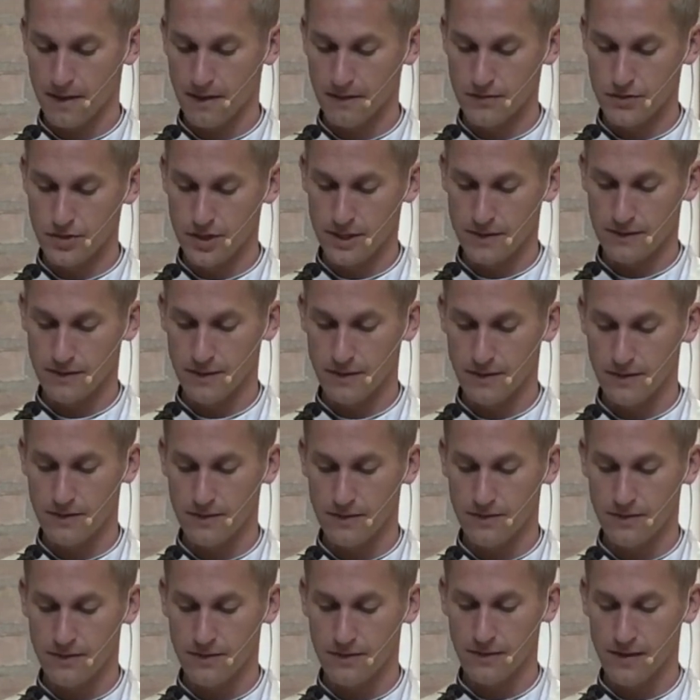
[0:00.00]
of
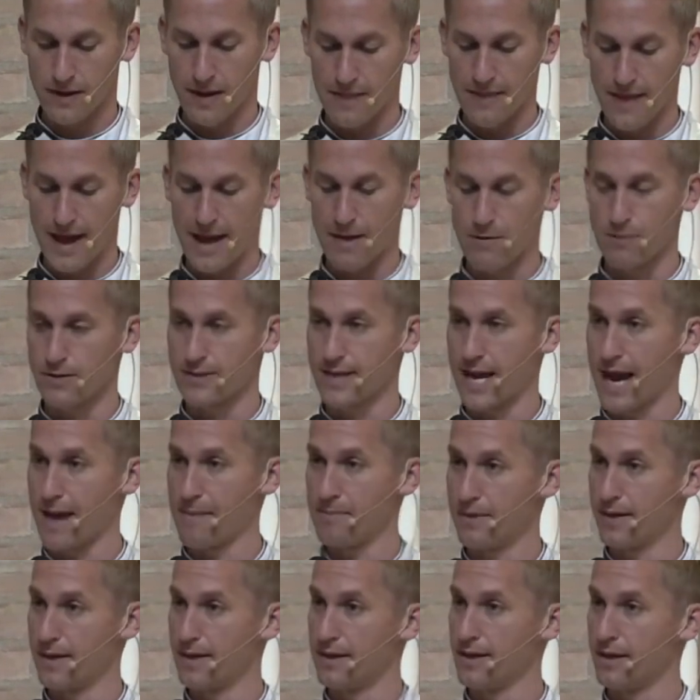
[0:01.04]
Jesus, and that
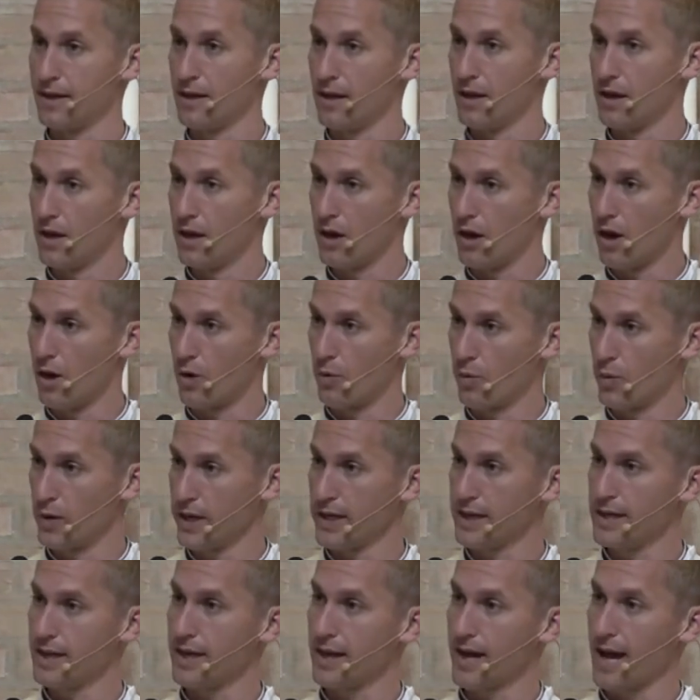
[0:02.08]
happened a
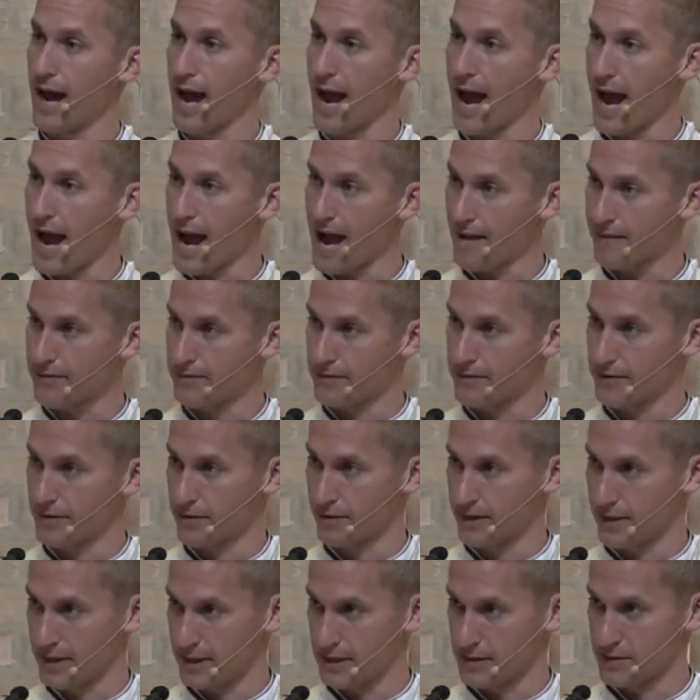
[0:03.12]
week
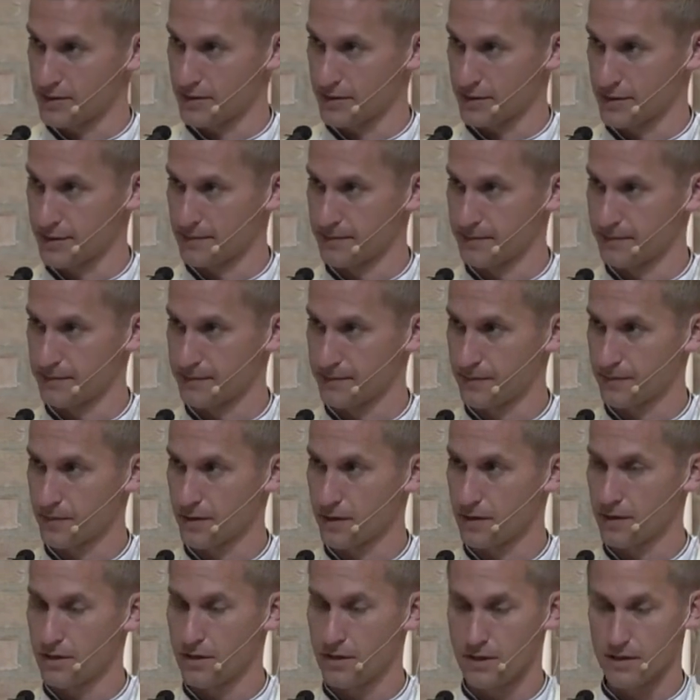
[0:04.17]
after Easter.
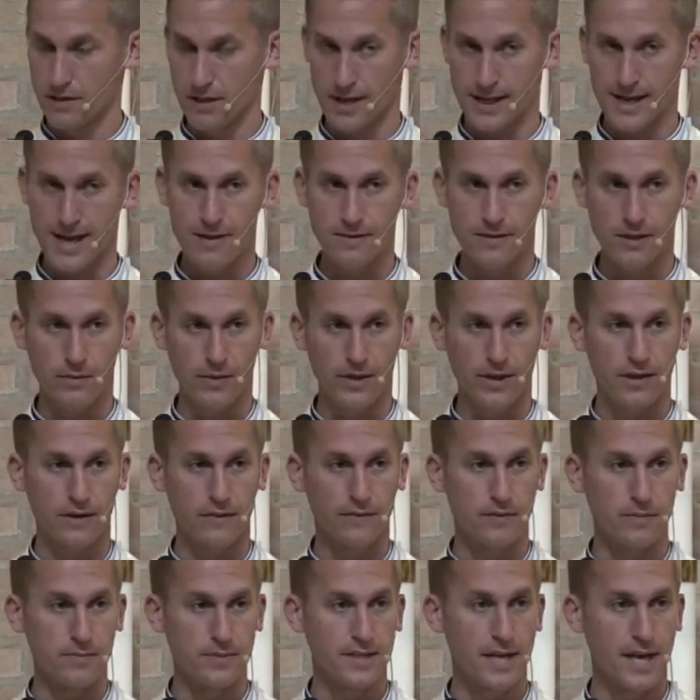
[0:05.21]
The account that we hear
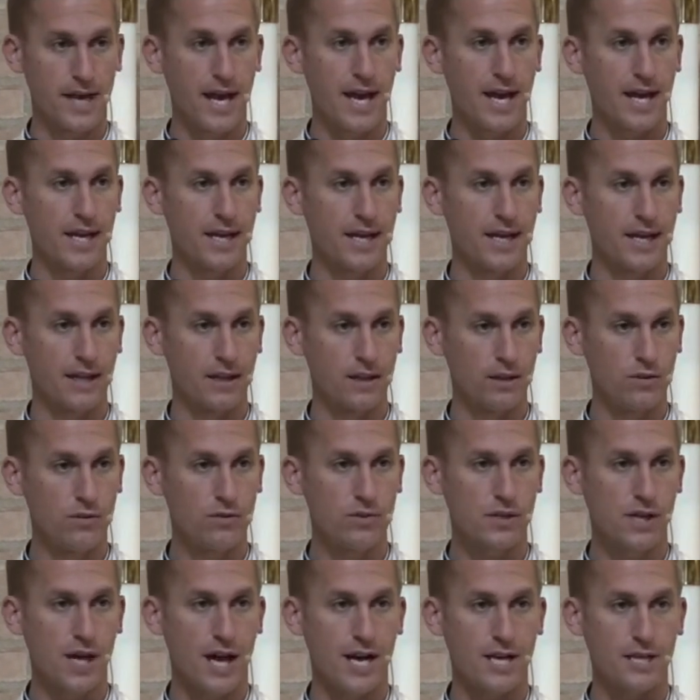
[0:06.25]
from today in
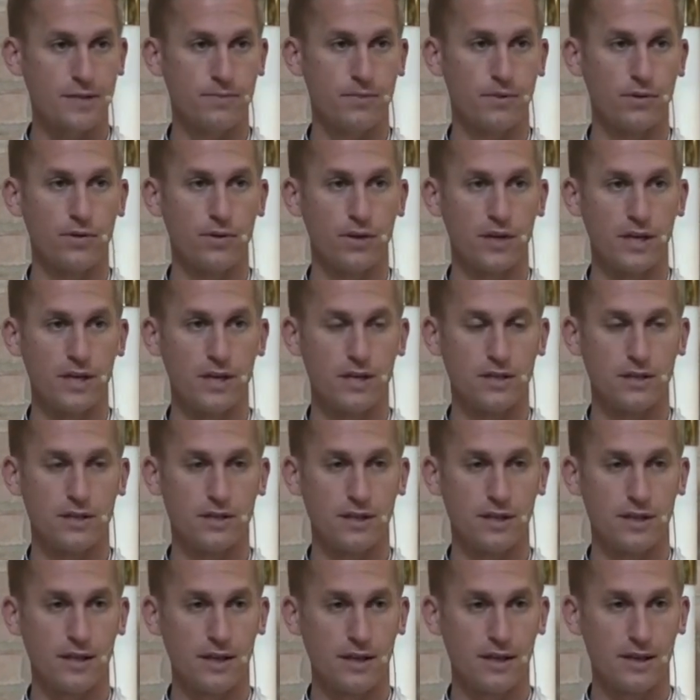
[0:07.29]
Luke's gospel
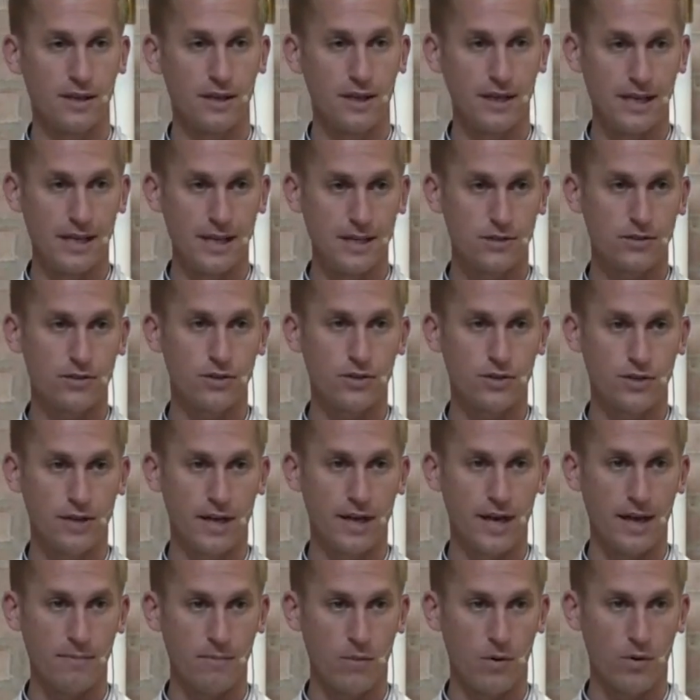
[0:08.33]
is Easter
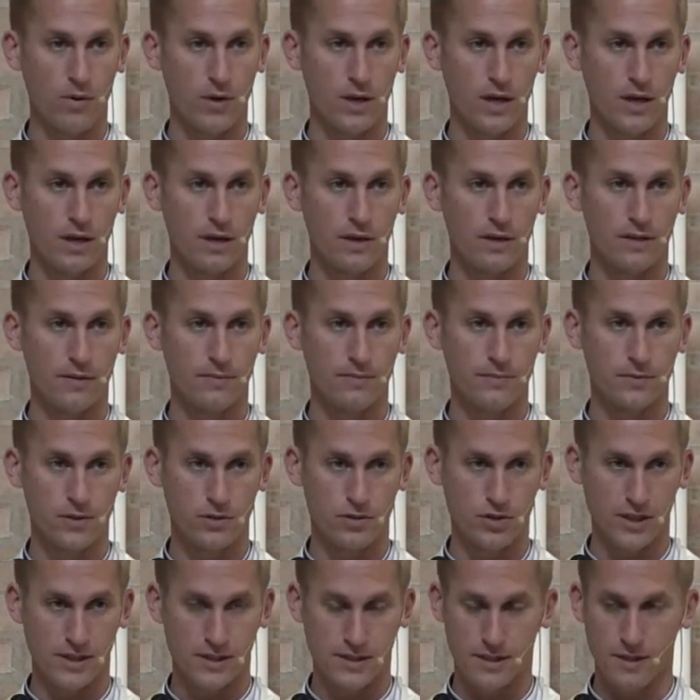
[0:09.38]
Sunday morning.
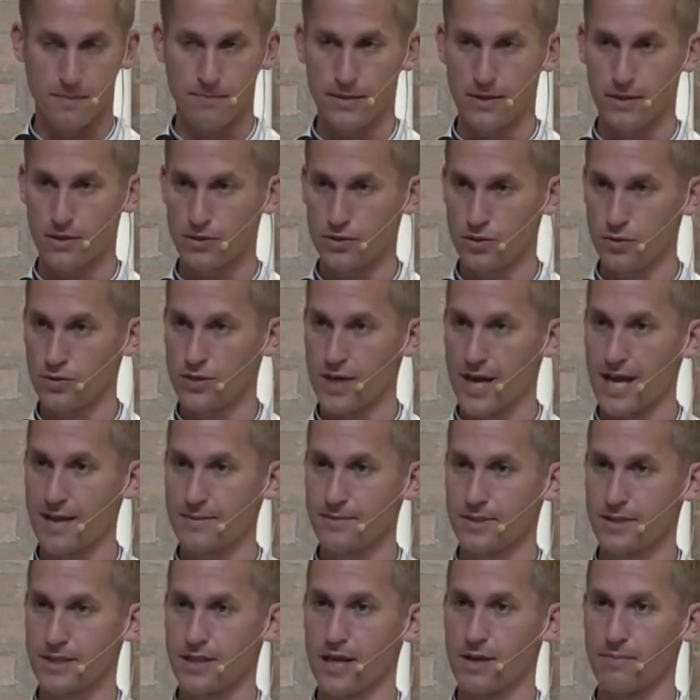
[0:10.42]
So Jesus appeared 2
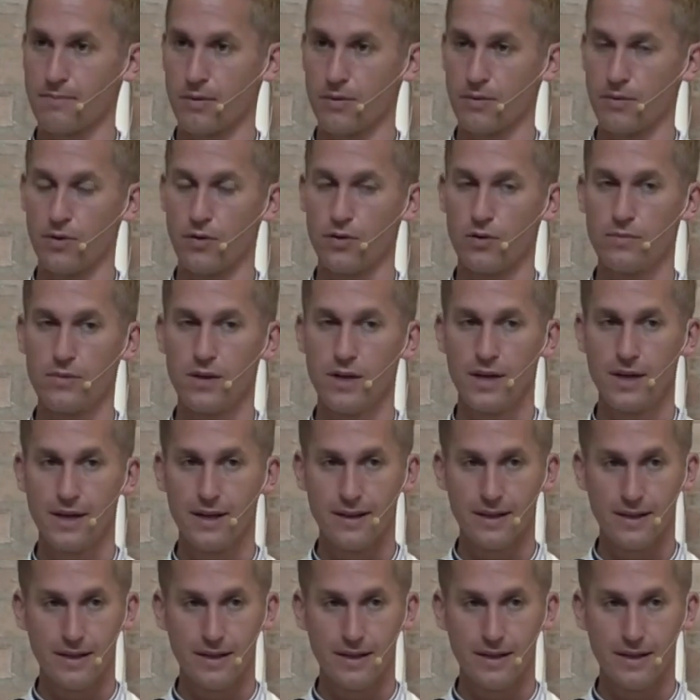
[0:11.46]
times in the upper room.